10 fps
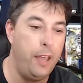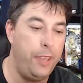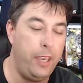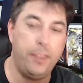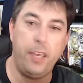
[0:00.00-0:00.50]

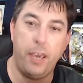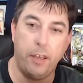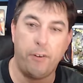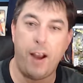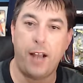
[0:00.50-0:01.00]
the, the
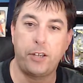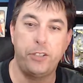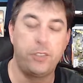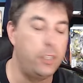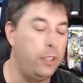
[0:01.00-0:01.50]

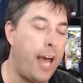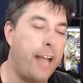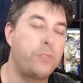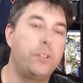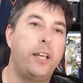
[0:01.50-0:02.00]
interactions, the
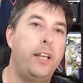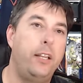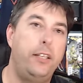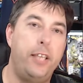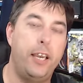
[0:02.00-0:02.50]
last one that I
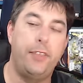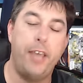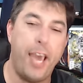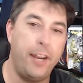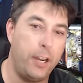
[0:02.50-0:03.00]
did, the
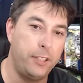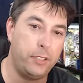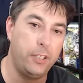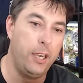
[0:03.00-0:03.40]
headhunt,